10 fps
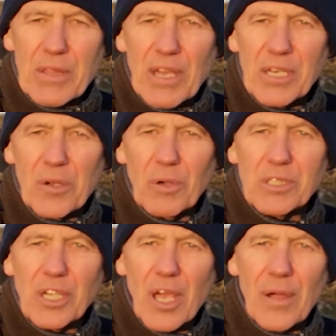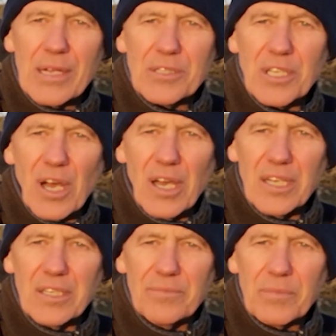then you want to go
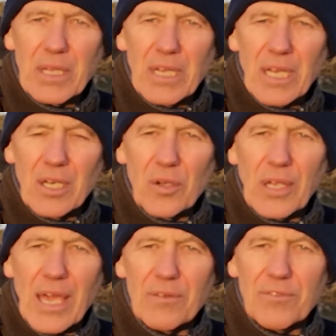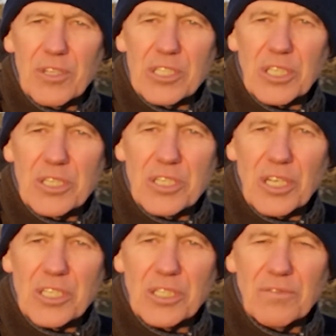outside and look out for this
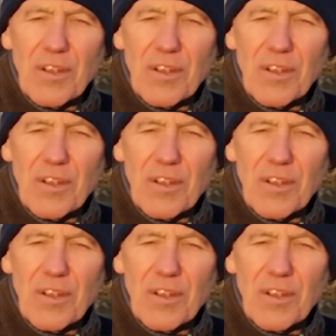conjunction